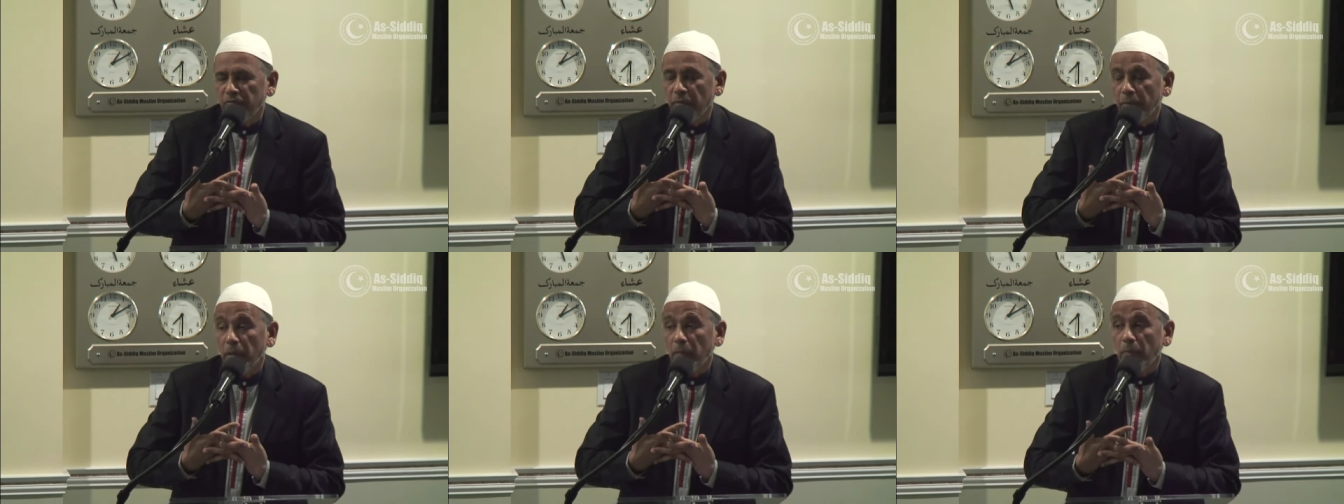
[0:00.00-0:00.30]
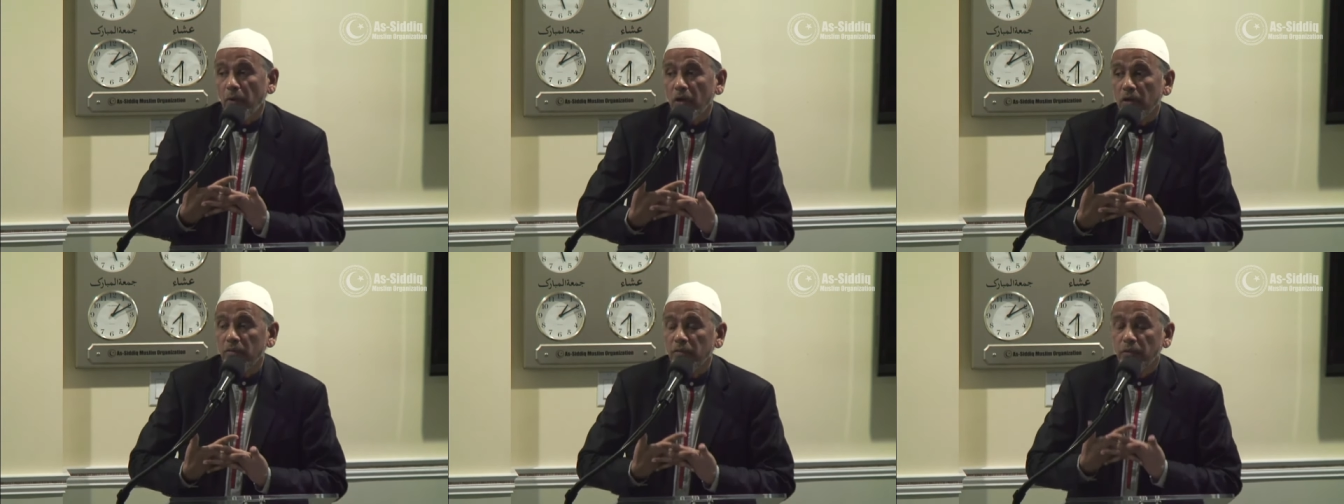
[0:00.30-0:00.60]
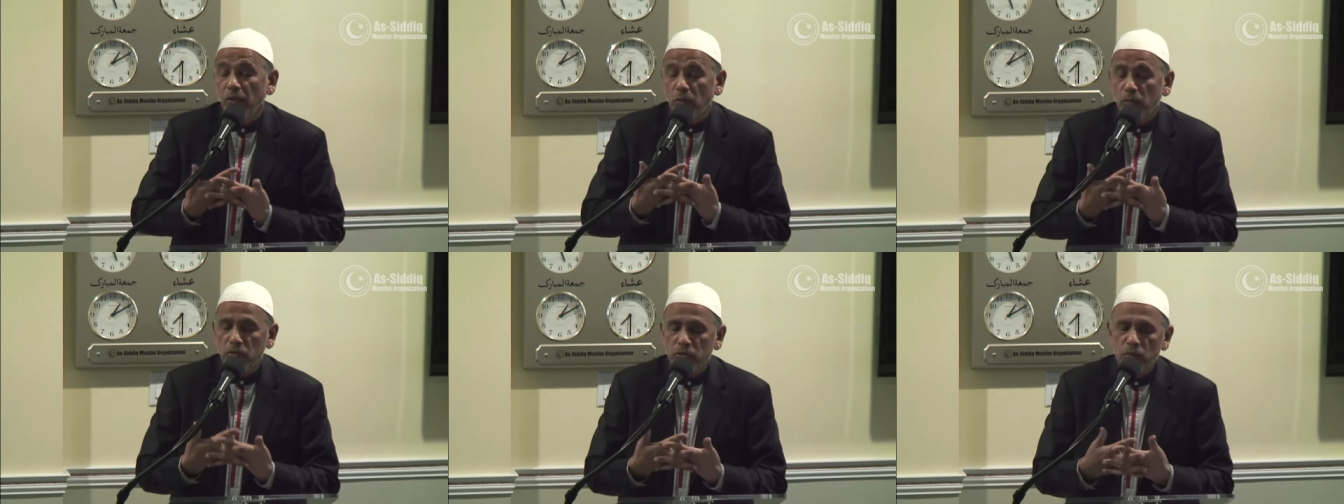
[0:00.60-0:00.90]
from among
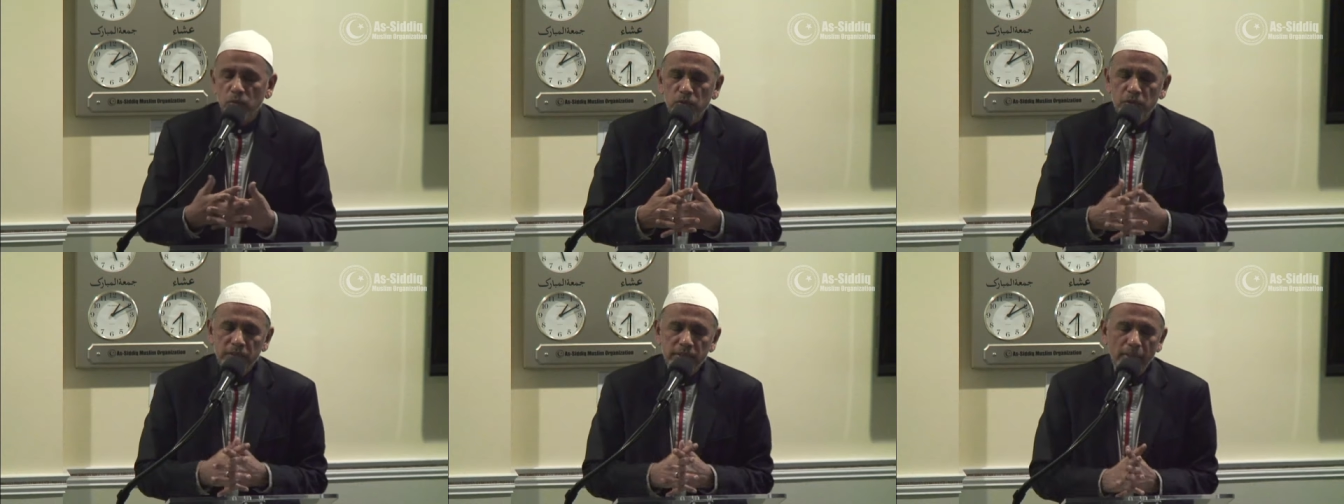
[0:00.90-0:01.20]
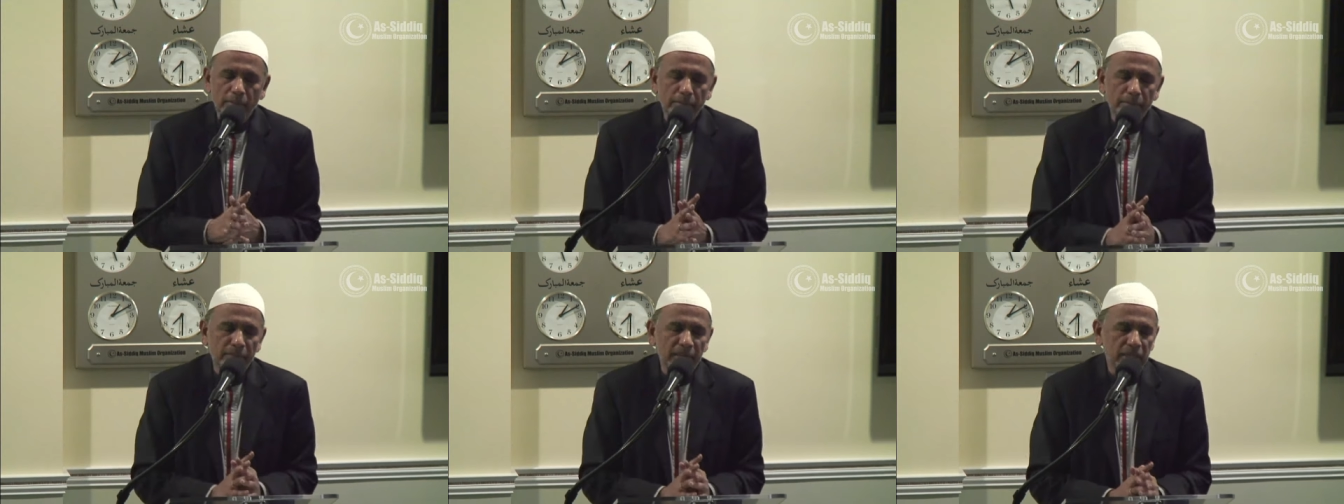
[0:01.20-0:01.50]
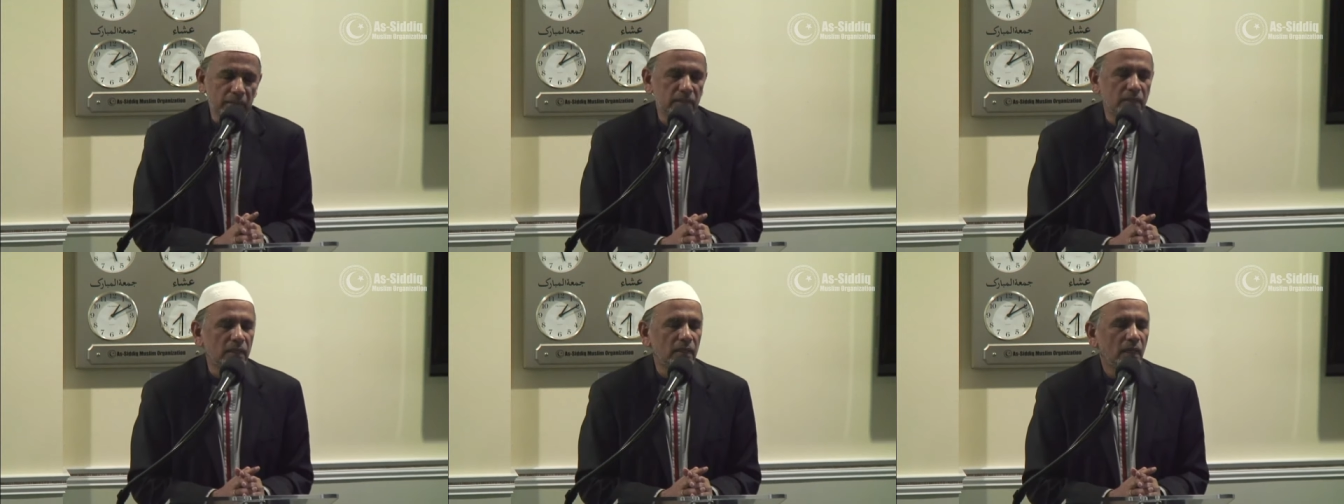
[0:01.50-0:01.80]
those who
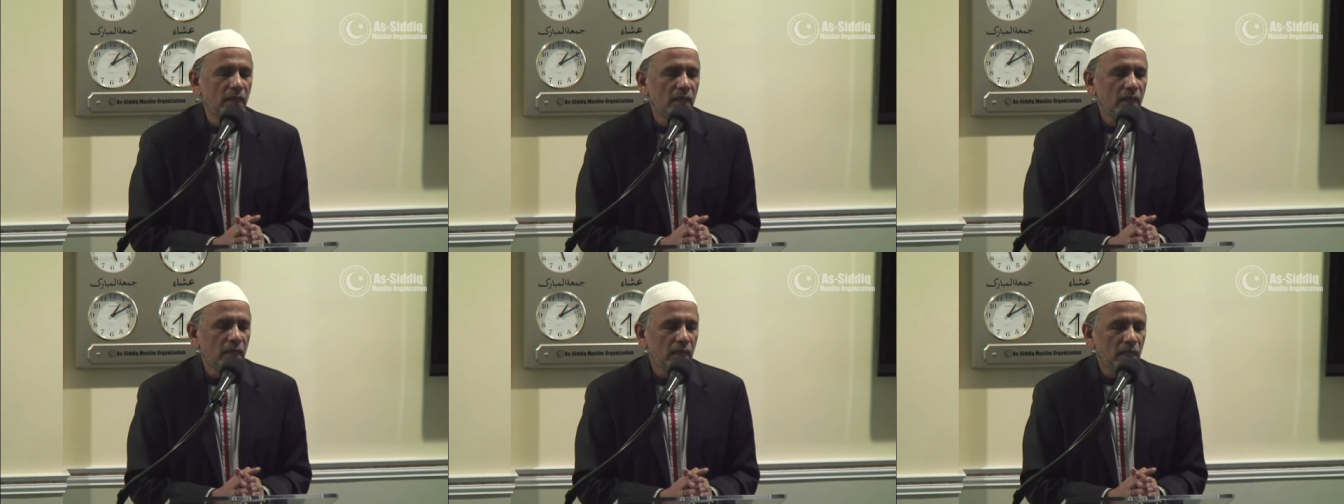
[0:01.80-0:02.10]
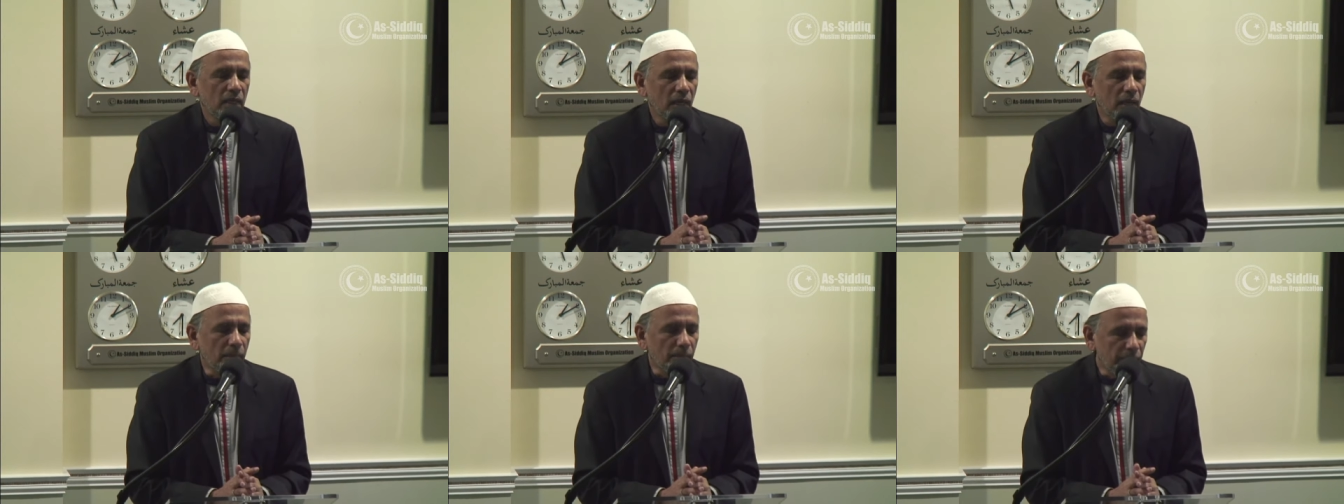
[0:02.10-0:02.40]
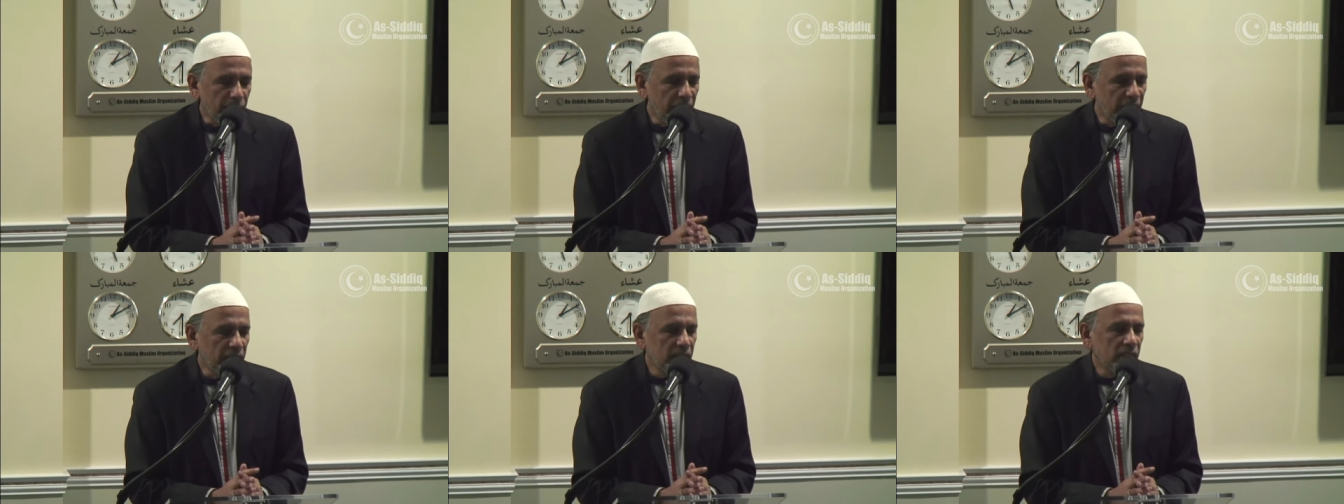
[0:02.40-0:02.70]
submit
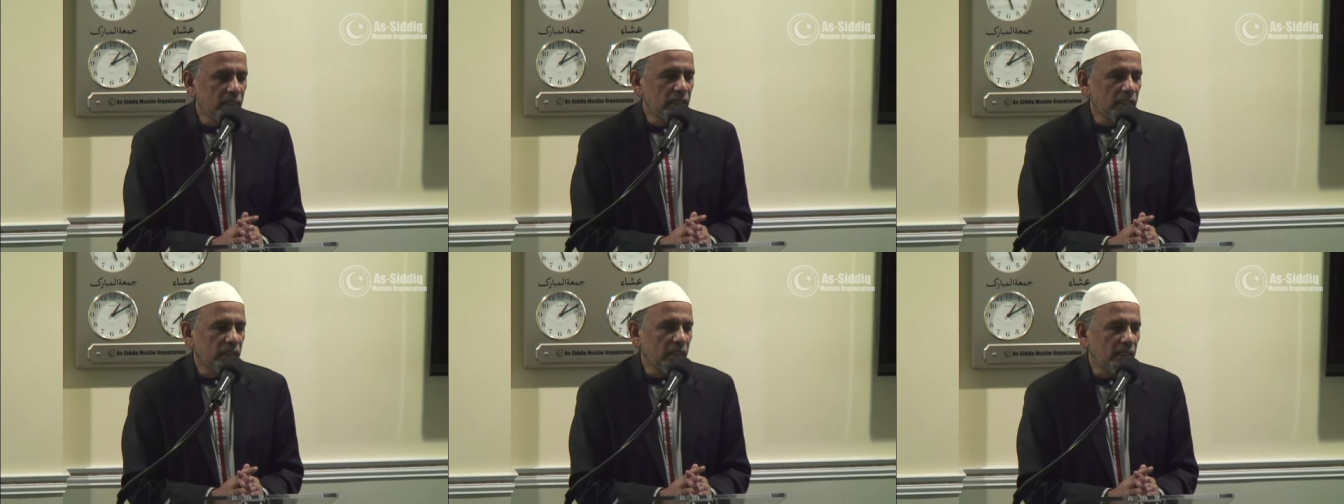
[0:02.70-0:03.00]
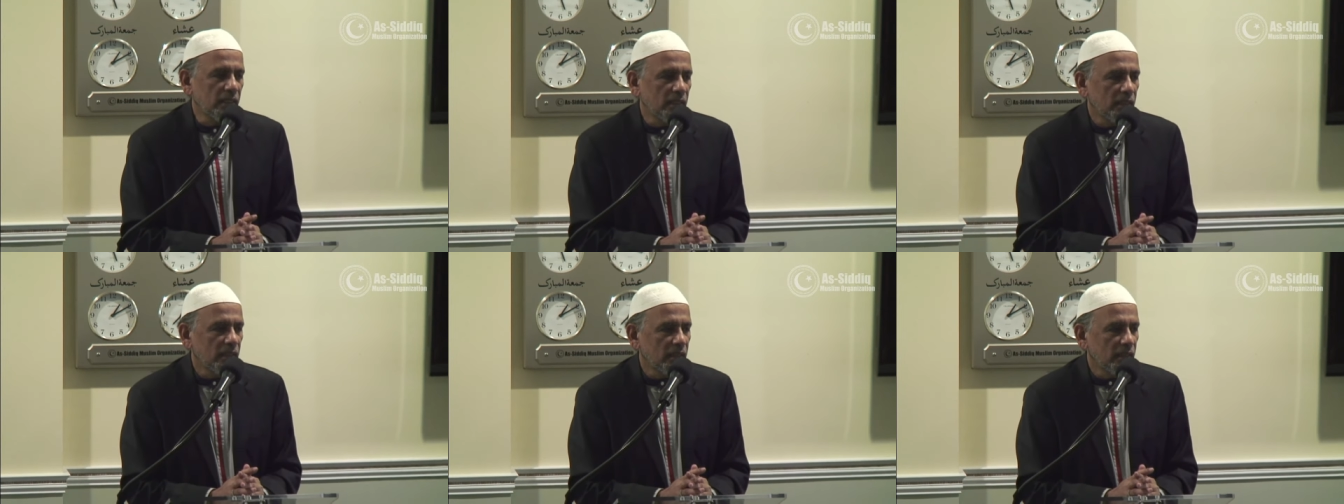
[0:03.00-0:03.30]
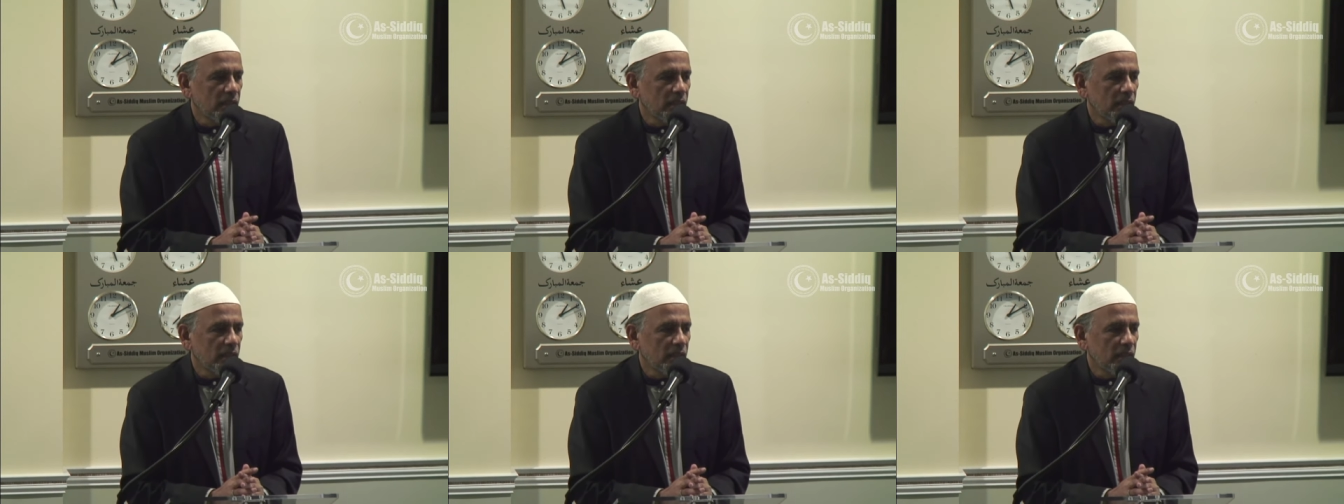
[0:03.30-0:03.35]
completely